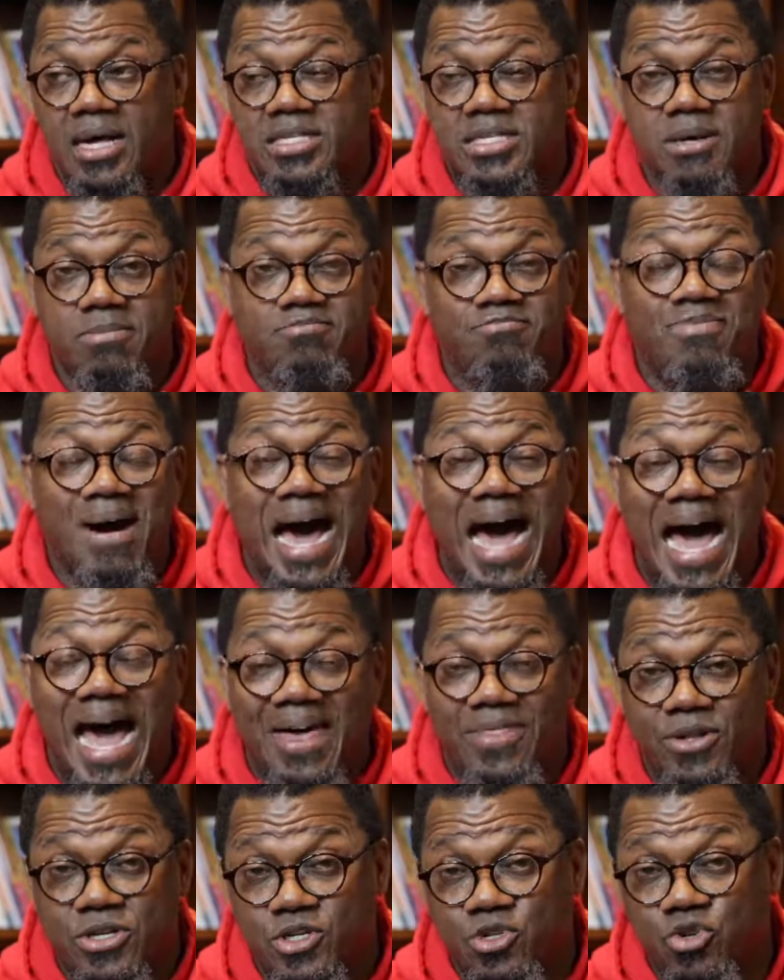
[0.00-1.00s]
to
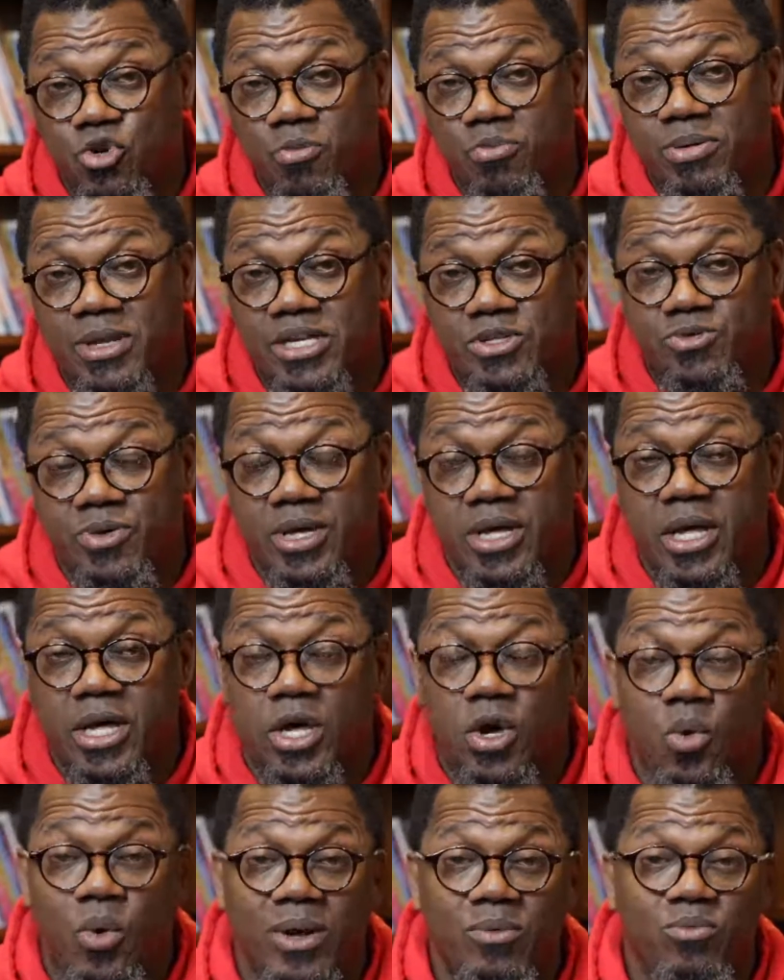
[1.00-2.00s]
buy. There's no place we can
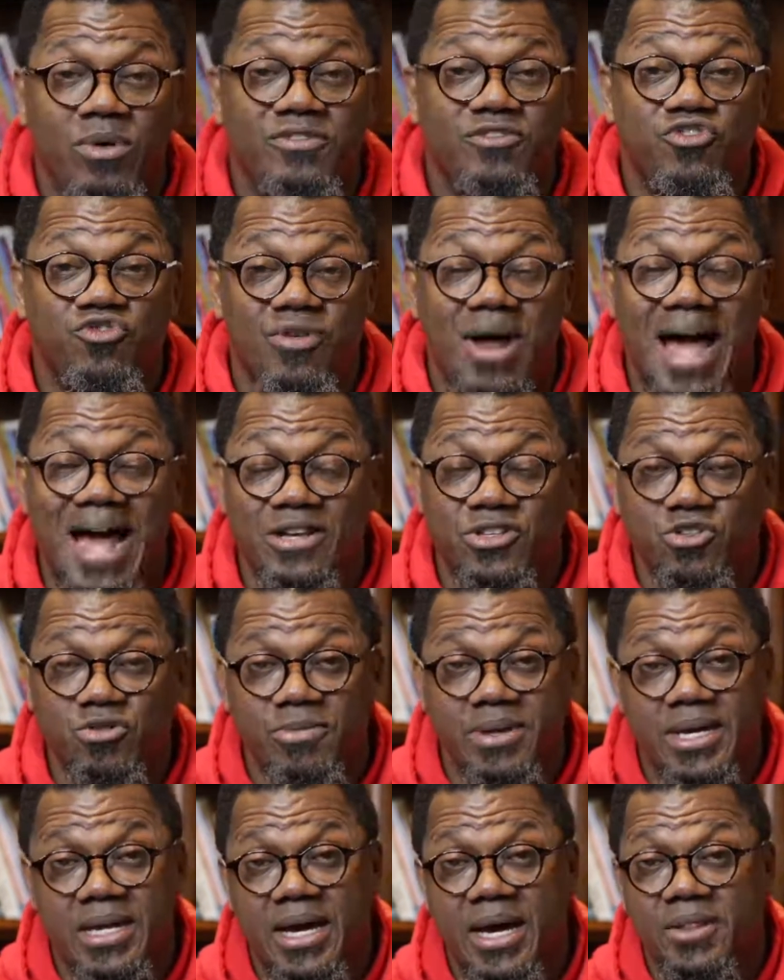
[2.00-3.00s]
go. And we tried so
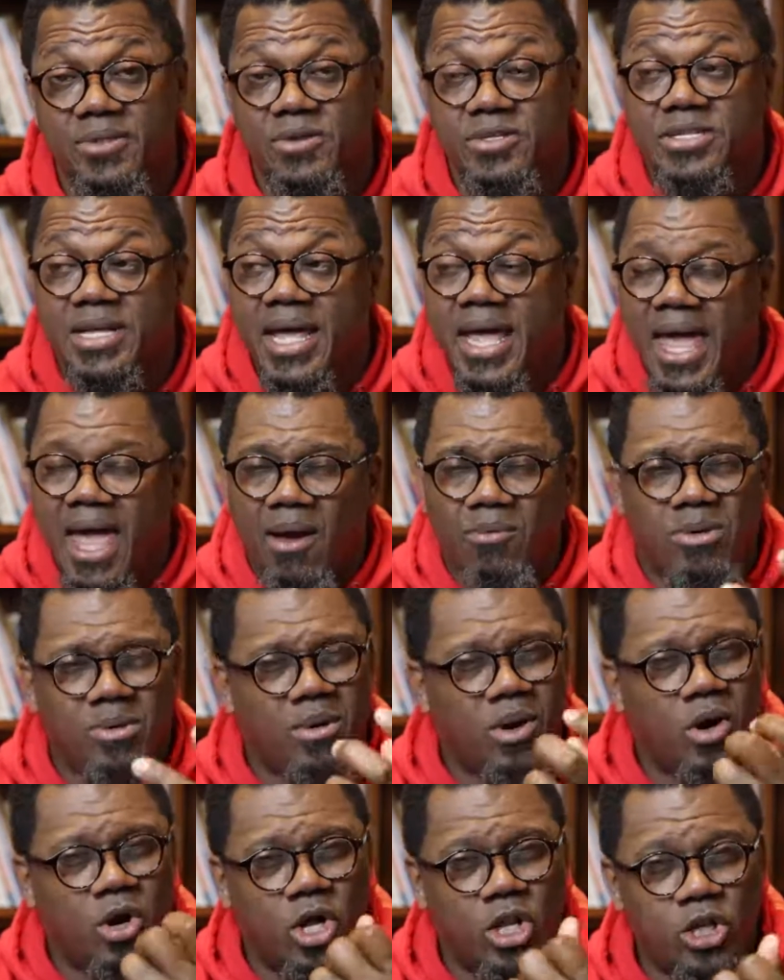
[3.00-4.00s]
many others, and we
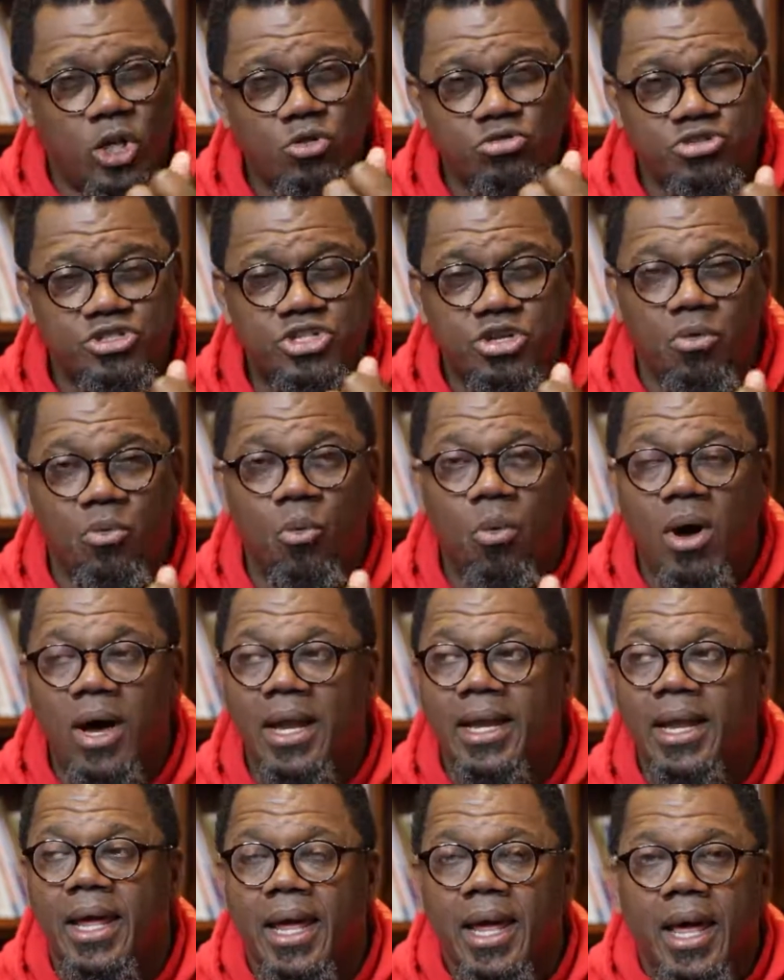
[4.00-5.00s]
were close to
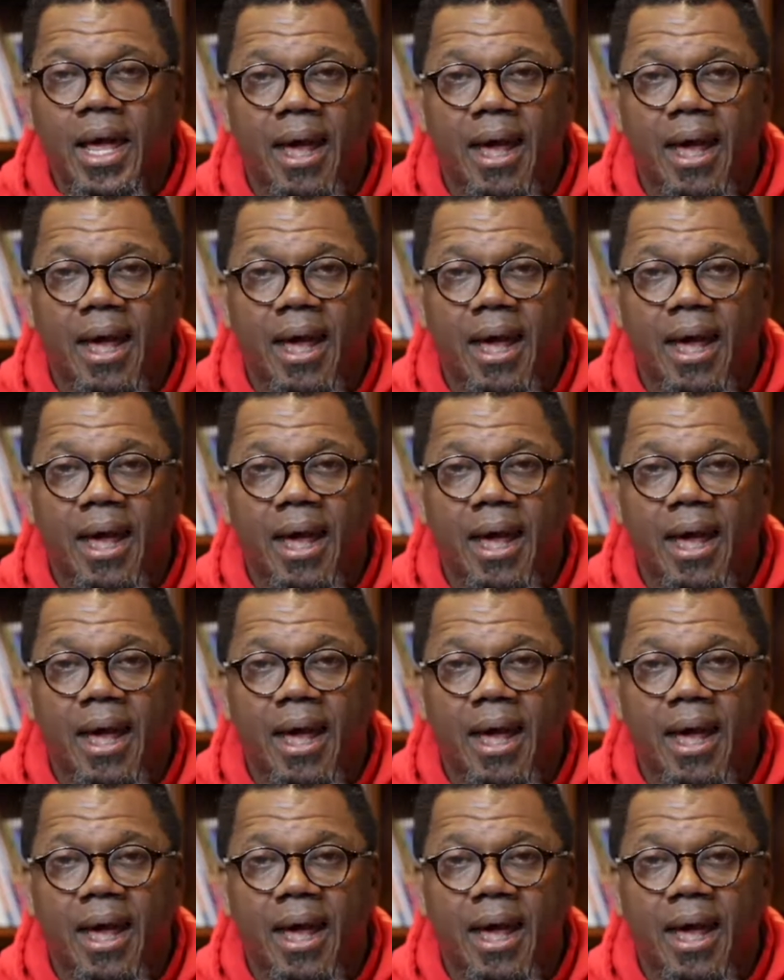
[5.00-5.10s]
one.